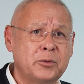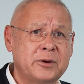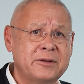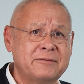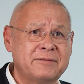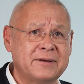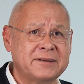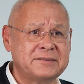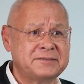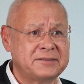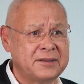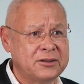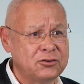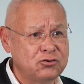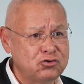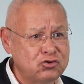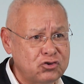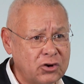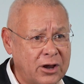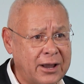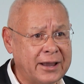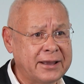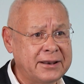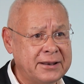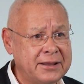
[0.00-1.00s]
invest in
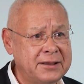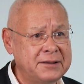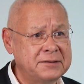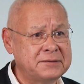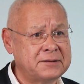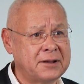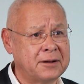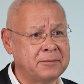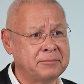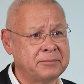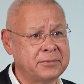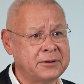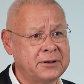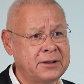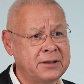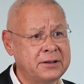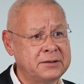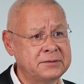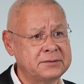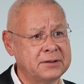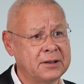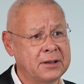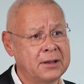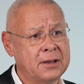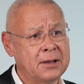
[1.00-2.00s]
Chinese
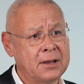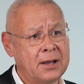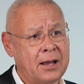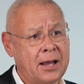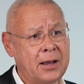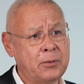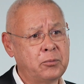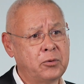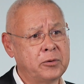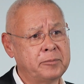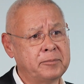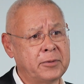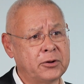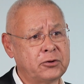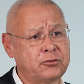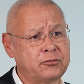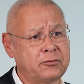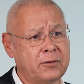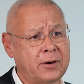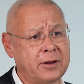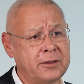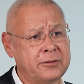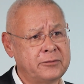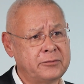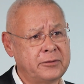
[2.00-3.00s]
companies, I would much
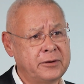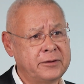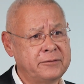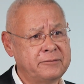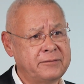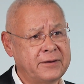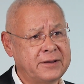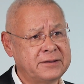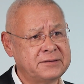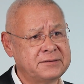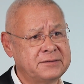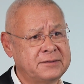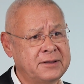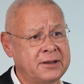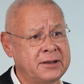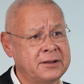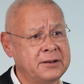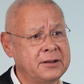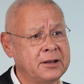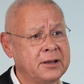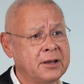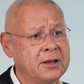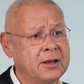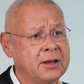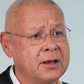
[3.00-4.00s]
rather invest
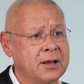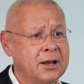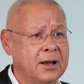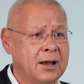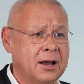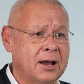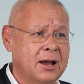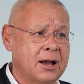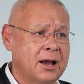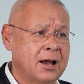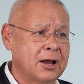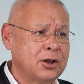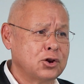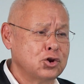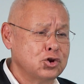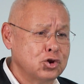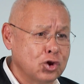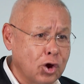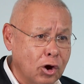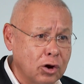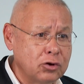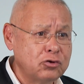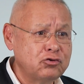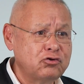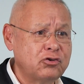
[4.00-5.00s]
in
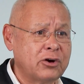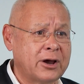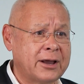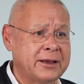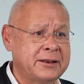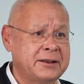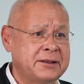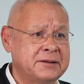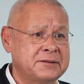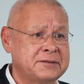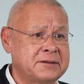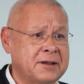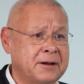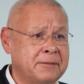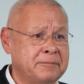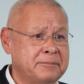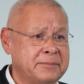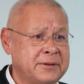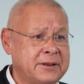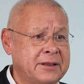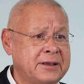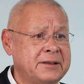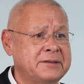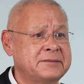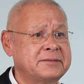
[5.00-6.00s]
non-Chinese
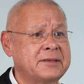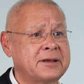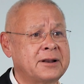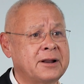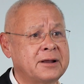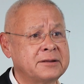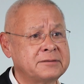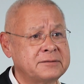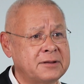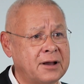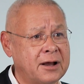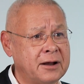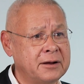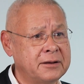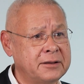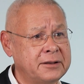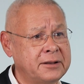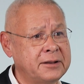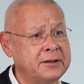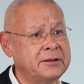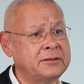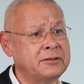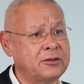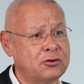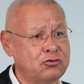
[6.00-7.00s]
companies that are
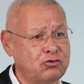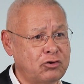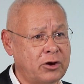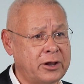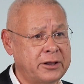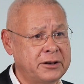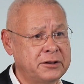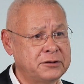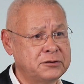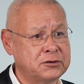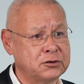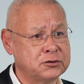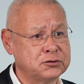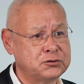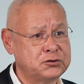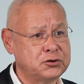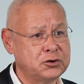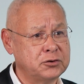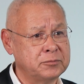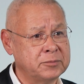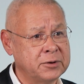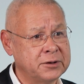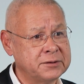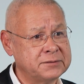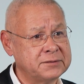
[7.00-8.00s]
targeting the Chinese
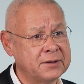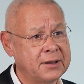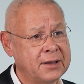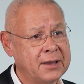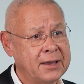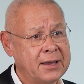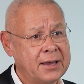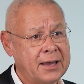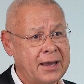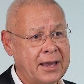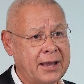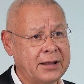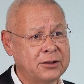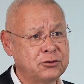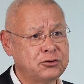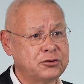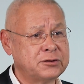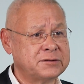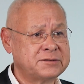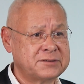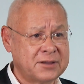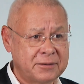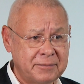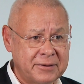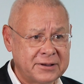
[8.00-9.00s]
consumers, and to
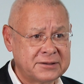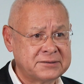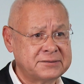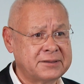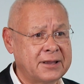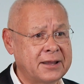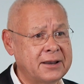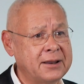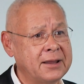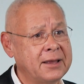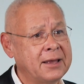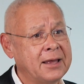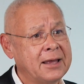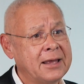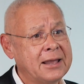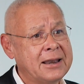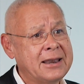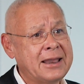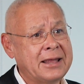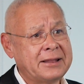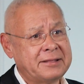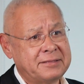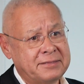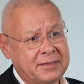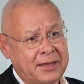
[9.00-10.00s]
some extent,
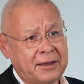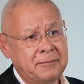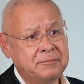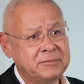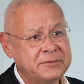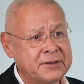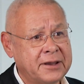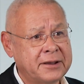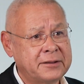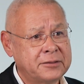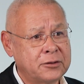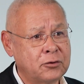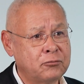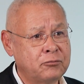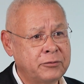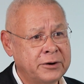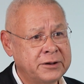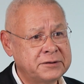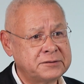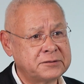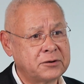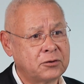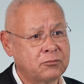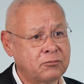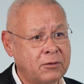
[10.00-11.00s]
let them take the
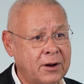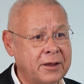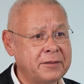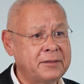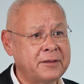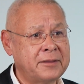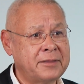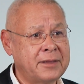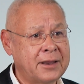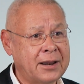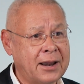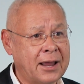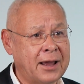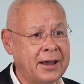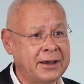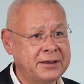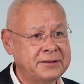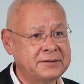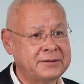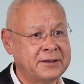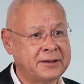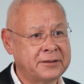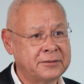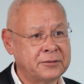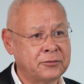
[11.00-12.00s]
risk rather than I
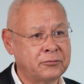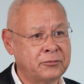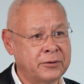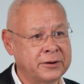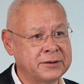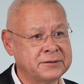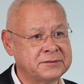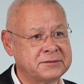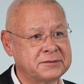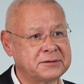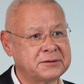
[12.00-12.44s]
take the risk.